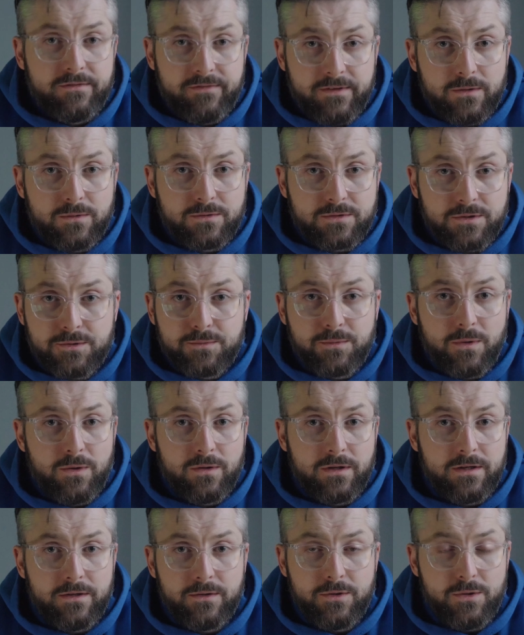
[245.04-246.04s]
filters while
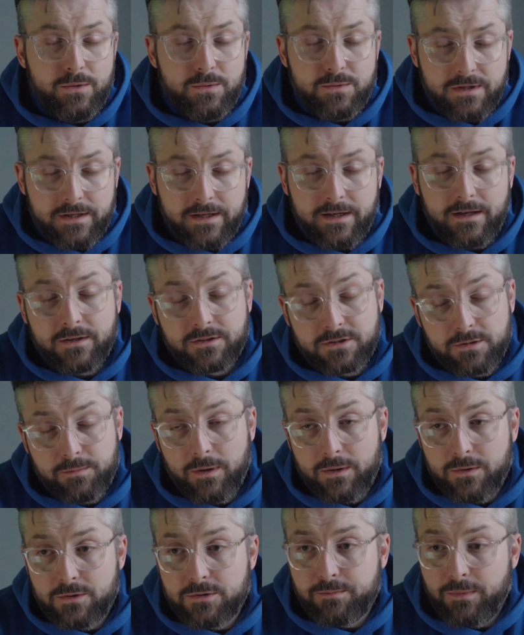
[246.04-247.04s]
you're using it, I
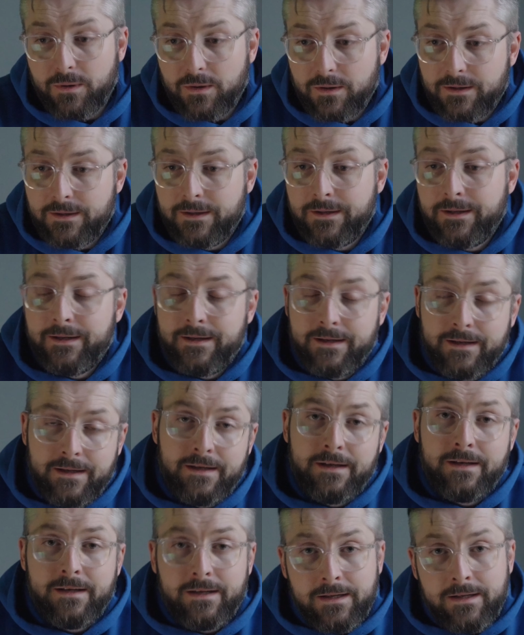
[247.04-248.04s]
suppose. But
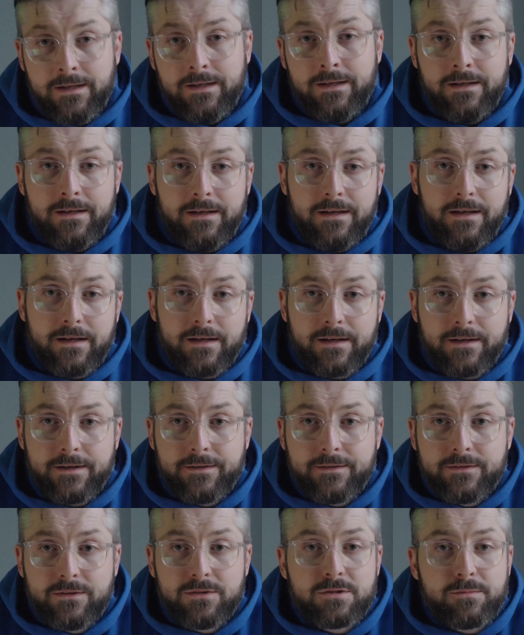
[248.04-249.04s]
yeah,
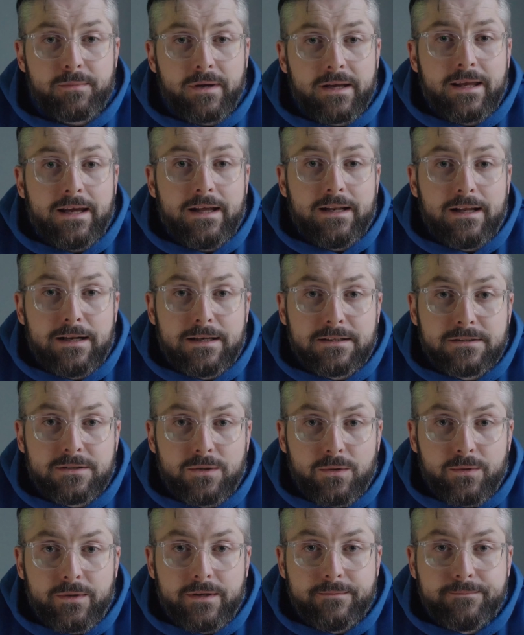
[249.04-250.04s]
doesn't make it any less
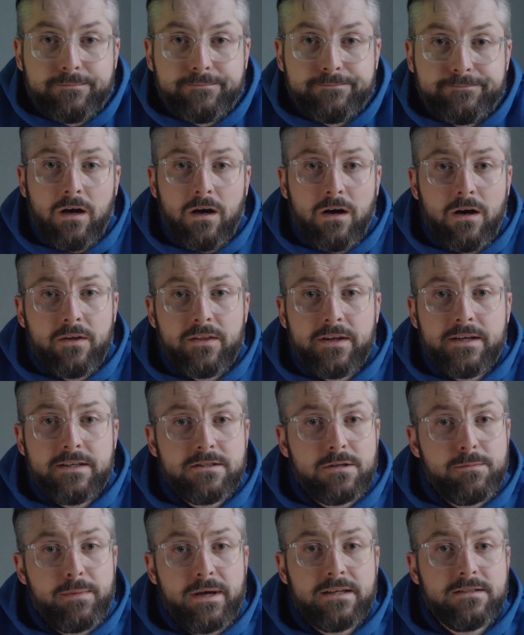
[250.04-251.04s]
annoying. Are these
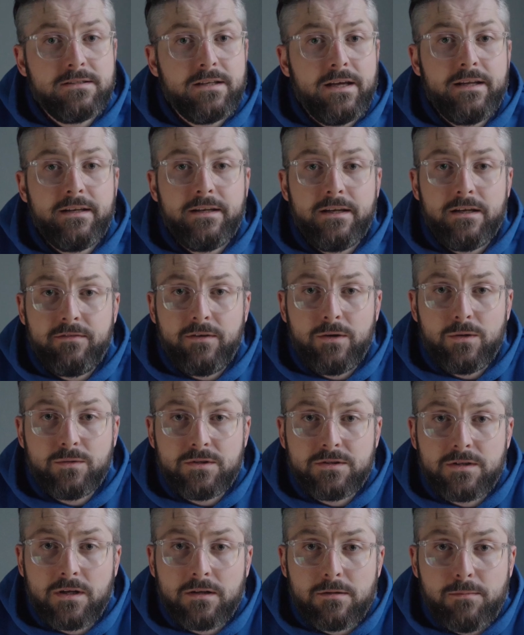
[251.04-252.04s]
the best ND
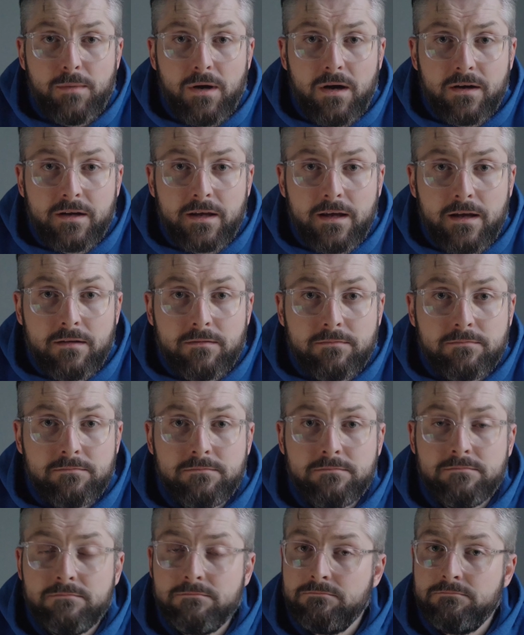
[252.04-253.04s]
filters on the market?
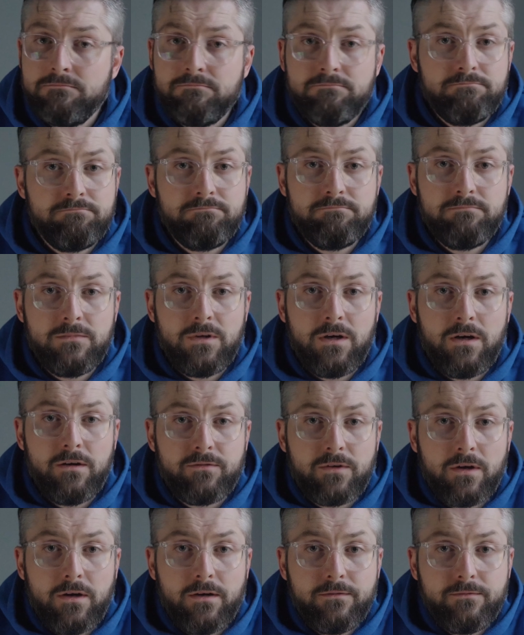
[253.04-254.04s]
I've
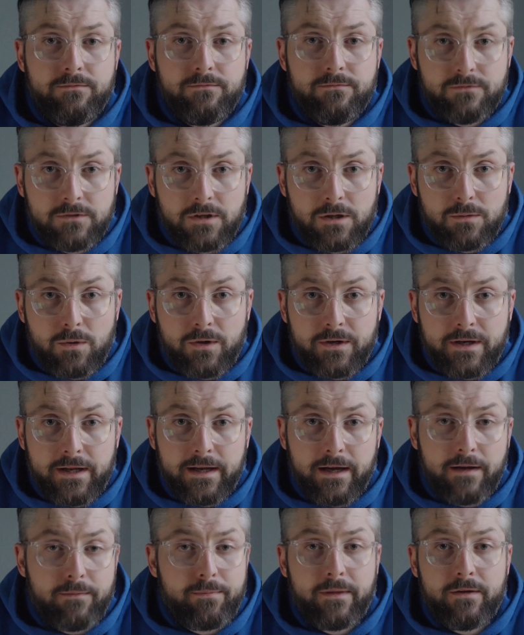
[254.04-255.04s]
got no
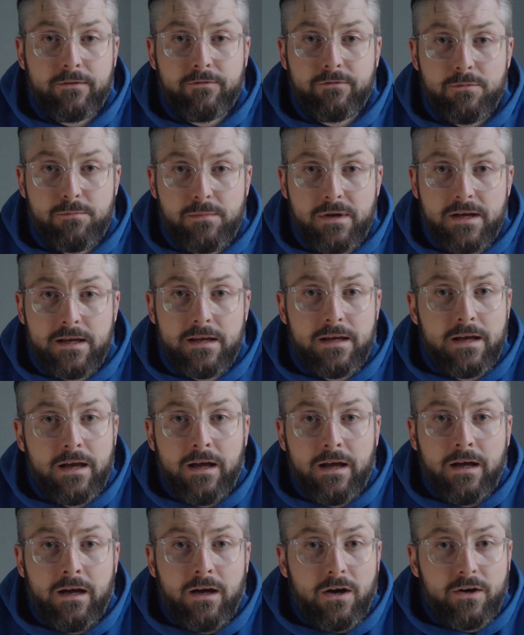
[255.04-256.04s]
idea. For me,
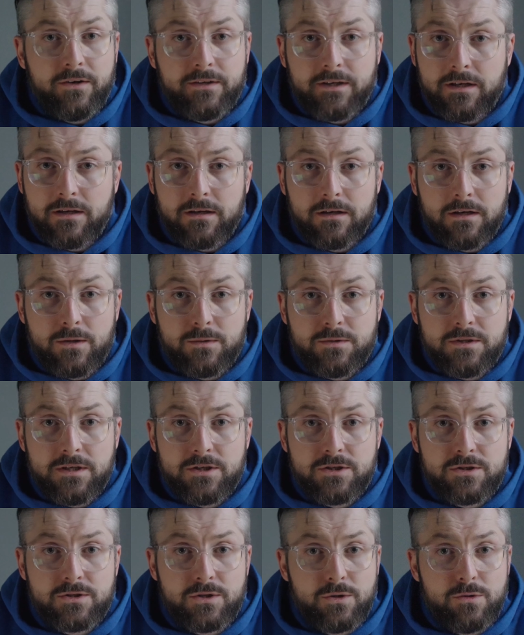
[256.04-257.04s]
I didn't notice
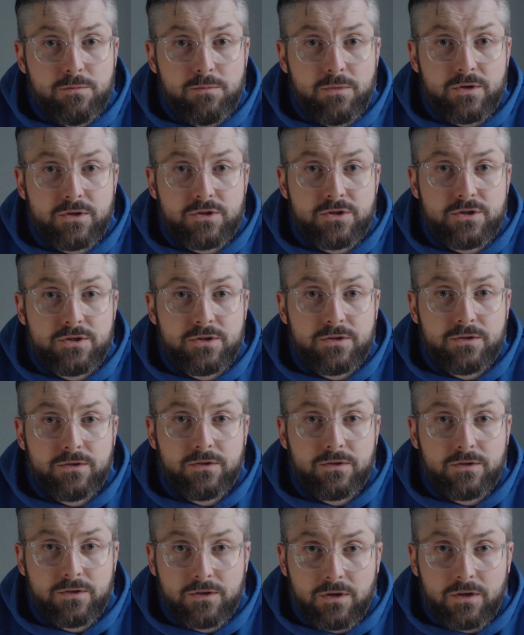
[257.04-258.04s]
too much
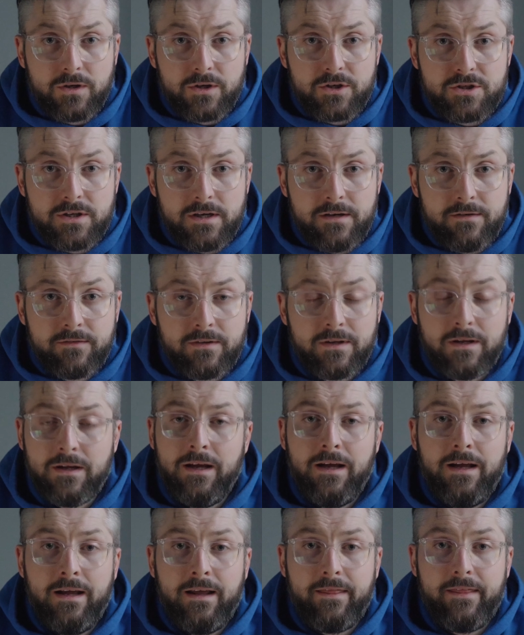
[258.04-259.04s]
colour shift.
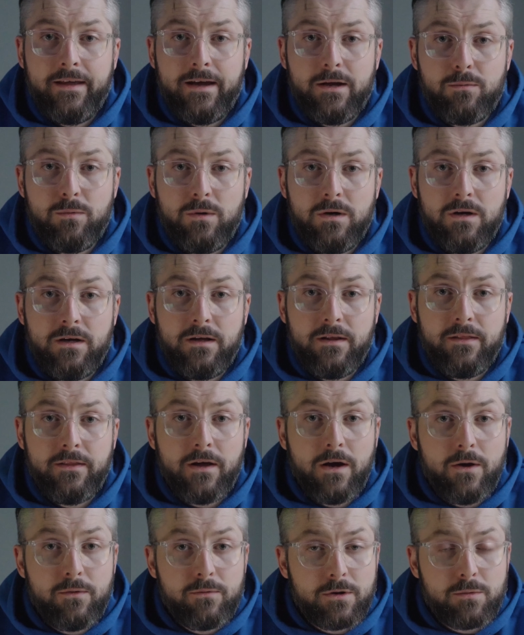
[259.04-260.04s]
They were the
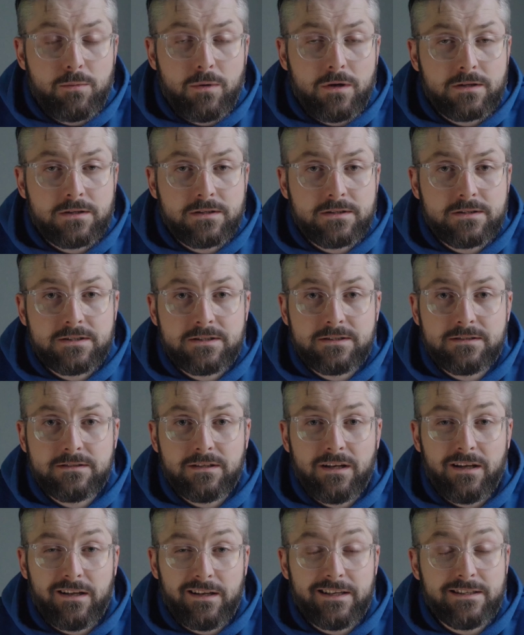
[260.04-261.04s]
only ones,
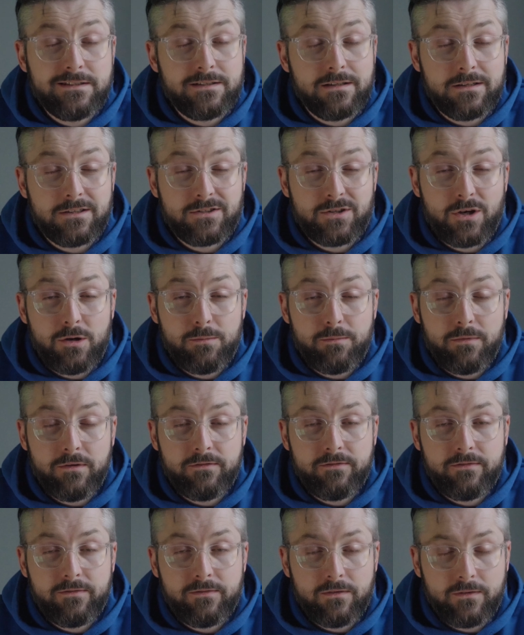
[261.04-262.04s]
at least at the time
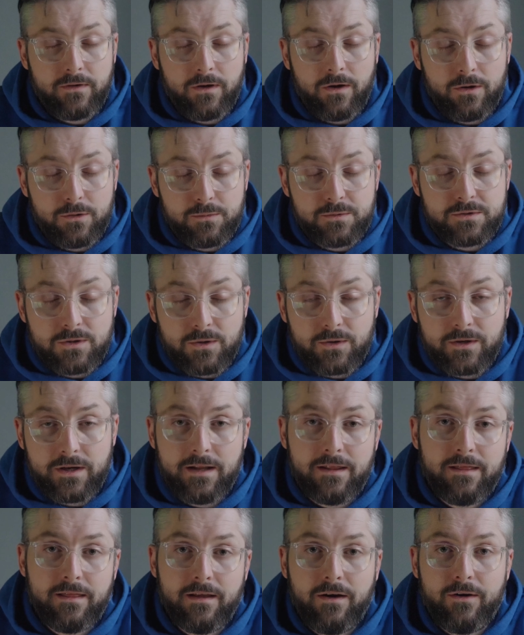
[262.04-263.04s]
that I was
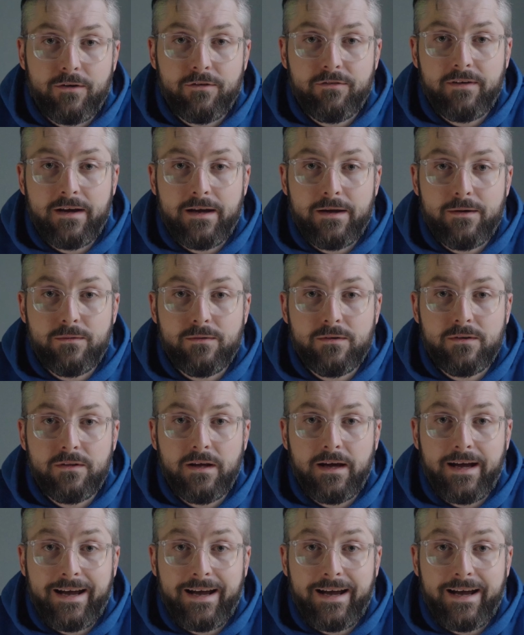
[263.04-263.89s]
looking, that I found that